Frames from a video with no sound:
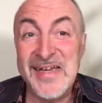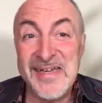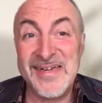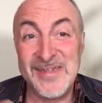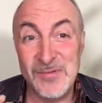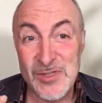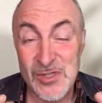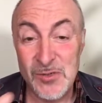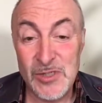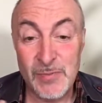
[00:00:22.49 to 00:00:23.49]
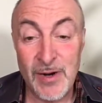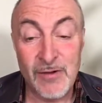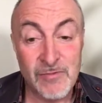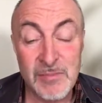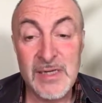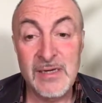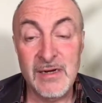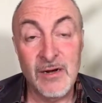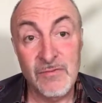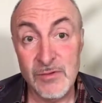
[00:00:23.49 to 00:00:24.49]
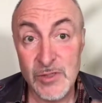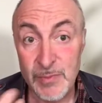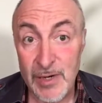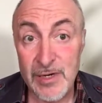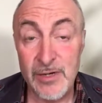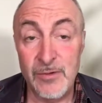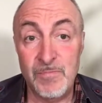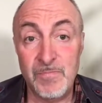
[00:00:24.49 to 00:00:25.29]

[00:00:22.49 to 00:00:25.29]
because it was so inspiring for me, and hopefully inspire you.